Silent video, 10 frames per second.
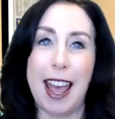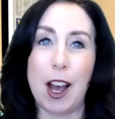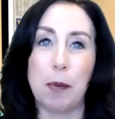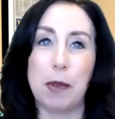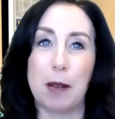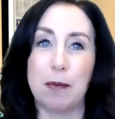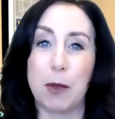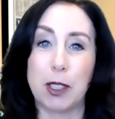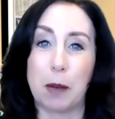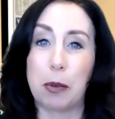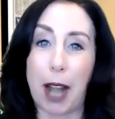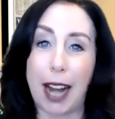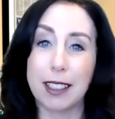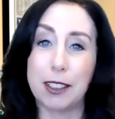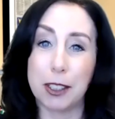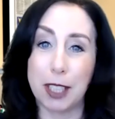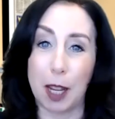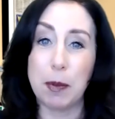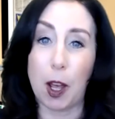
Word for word: help them with some practical tips,